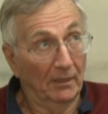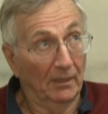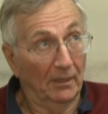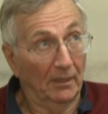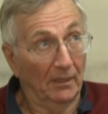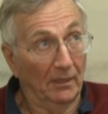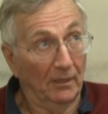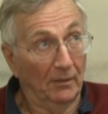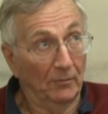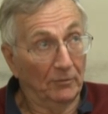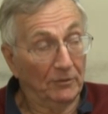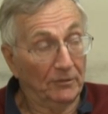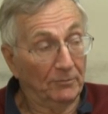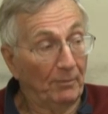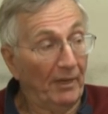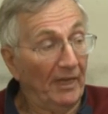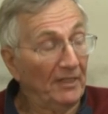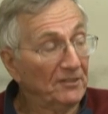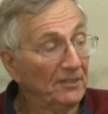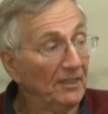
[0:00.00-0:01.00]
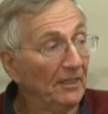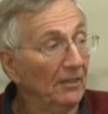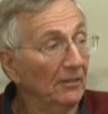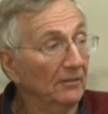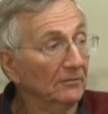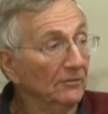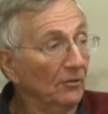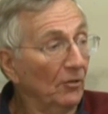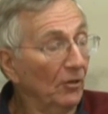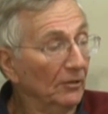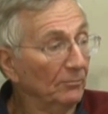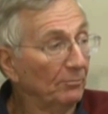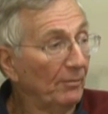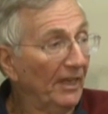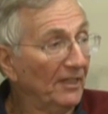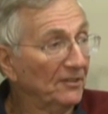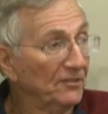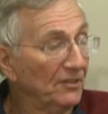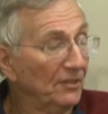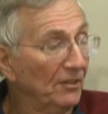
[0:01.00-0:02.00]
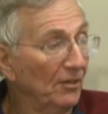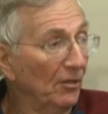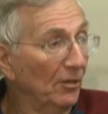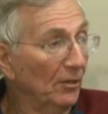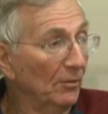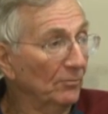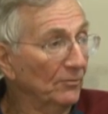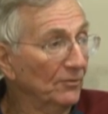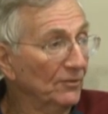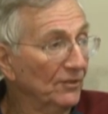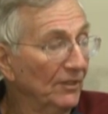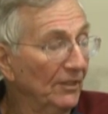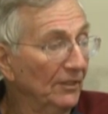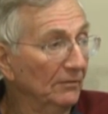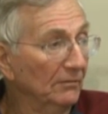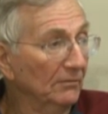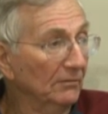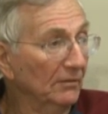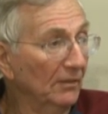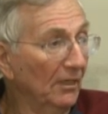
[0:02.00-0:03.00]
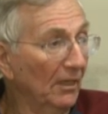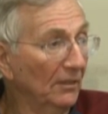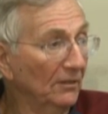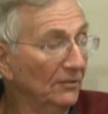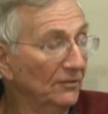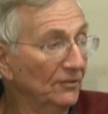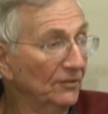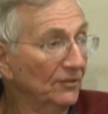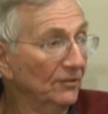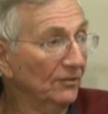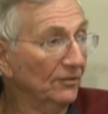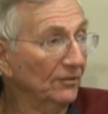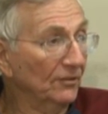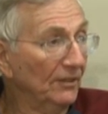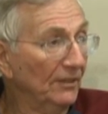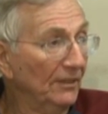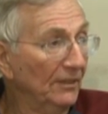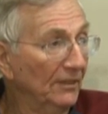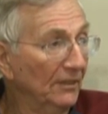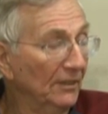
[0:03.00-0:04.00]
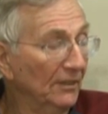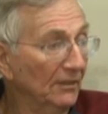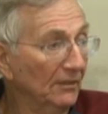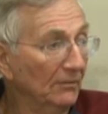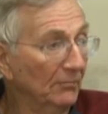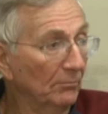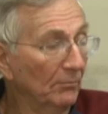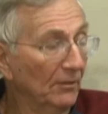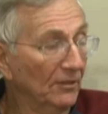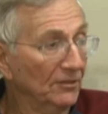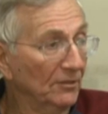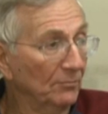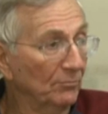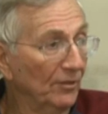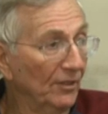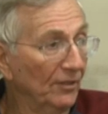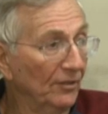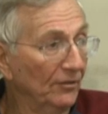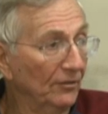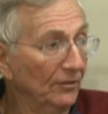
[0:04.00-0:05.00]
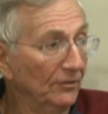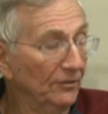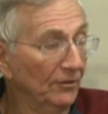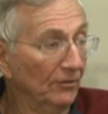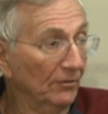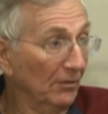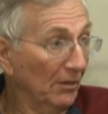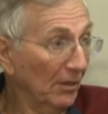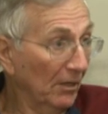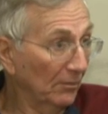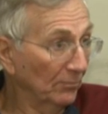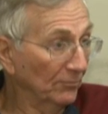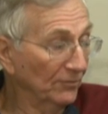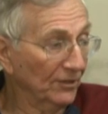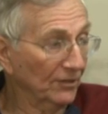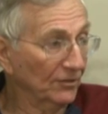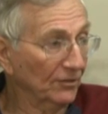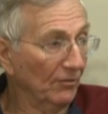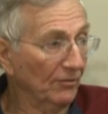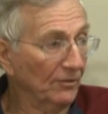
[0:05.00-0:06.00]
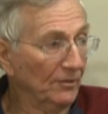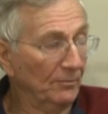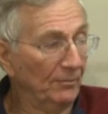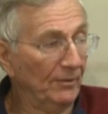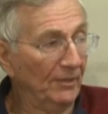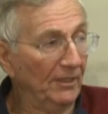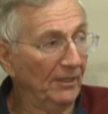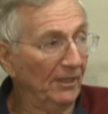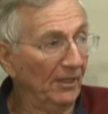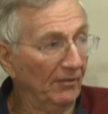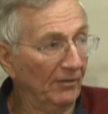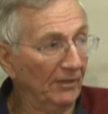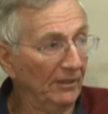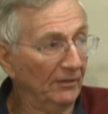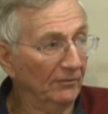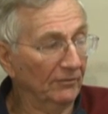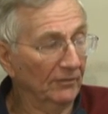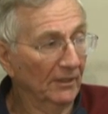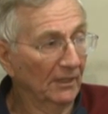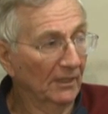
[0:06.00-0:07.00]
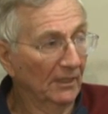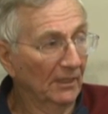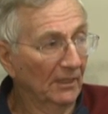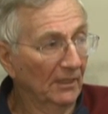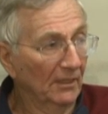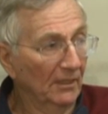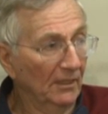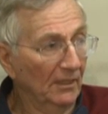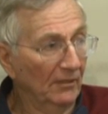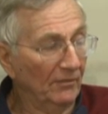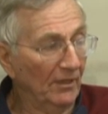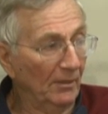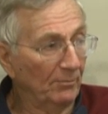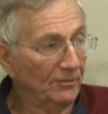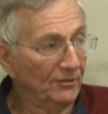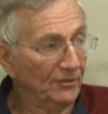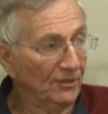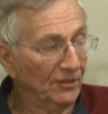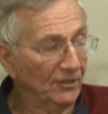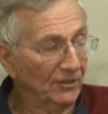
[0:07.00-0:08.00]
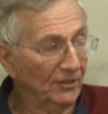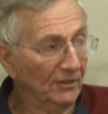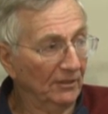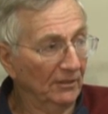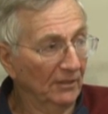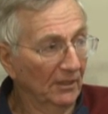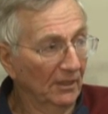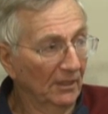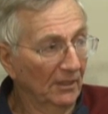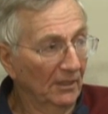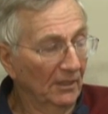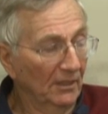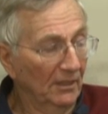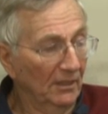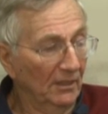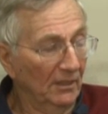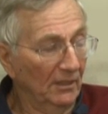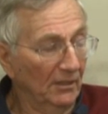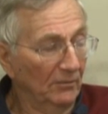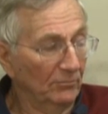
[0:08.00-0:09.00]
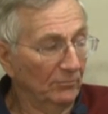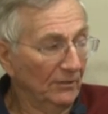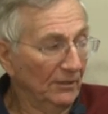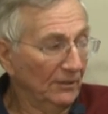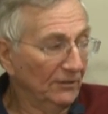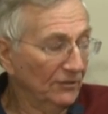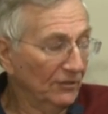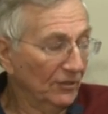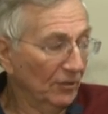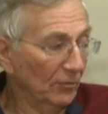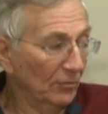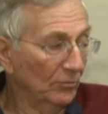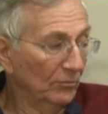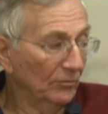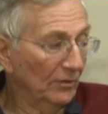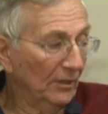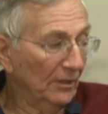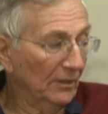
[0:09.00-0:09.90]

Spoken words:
was caught passing arms and guns to the Muslim Brotherhood. Homs has always been an area of opposition. And so